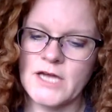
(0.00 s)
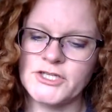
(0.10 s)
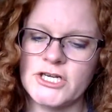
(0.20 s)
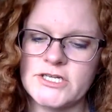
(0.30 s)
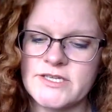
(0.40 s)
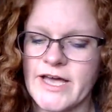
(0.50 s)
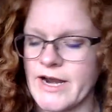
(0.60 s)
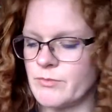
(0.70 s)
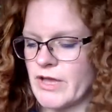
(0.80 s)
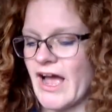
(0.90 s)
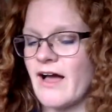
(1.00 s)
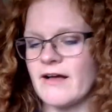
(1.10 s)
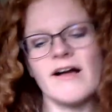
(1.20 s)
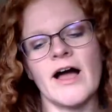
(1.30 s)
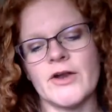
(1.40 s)
should just cut up like
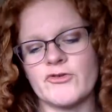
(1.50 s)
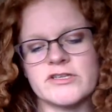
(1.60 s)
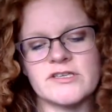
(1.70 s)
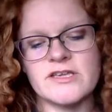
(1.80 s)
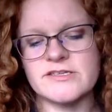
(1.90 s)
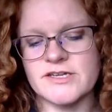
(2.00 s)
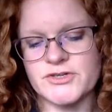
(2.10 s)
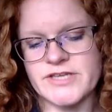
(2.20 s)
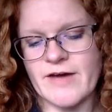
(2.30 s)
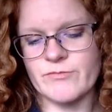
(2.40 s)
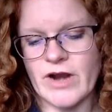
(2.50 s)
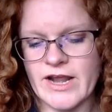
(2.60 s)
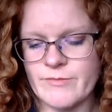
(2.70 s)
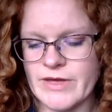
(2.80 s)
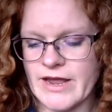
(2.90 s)
hundreds of these and just have them
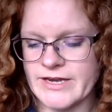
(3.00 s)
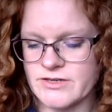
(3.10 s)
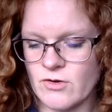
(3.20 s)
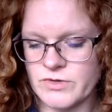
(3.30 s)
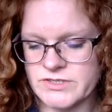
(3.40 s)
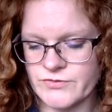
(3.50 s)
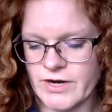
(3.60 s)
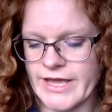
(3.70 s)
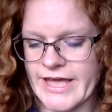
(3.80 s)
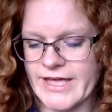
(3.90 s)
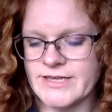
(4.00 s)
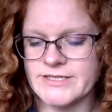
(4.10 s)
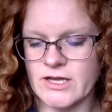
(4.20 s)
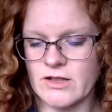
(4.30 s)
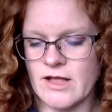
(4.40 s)
ready, but I always forget
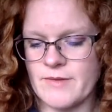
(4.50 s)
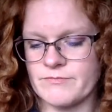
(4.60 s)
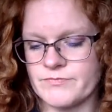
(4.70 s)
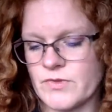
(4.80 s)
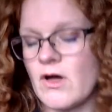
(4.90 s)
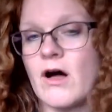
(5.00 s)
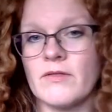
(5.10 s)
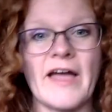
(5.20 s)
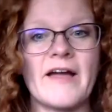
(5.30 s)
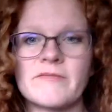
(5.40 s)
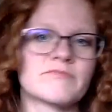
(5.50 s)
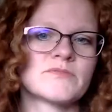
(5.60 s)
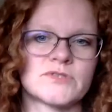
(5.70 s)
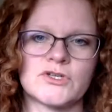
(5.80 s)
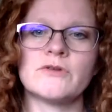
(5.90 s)
until I'm like
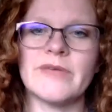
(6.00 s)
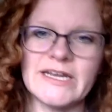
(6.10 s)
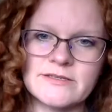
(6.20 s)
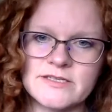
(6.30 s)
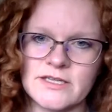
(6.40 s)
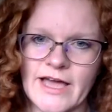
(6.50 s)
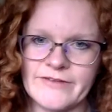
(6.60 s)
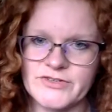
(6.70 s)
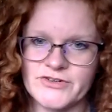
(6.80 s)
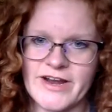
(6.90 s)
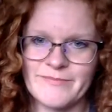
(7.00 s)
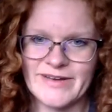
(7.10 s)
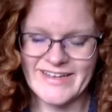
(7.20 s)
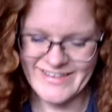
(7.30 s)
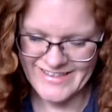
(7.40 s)
two minutes to live stream.
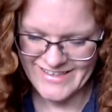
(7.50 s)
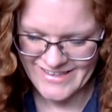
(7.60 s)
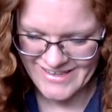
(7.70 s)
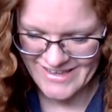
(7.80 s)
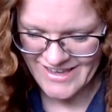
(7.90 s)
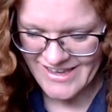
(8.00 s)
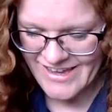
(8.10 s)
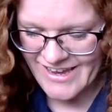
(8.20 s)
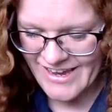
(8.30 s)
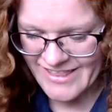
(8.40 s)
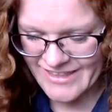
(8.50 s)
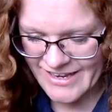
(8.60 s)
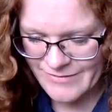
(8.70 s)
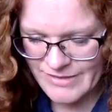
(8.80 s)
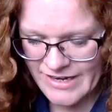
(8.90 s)
And then
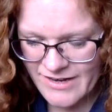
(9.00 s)
I'm like,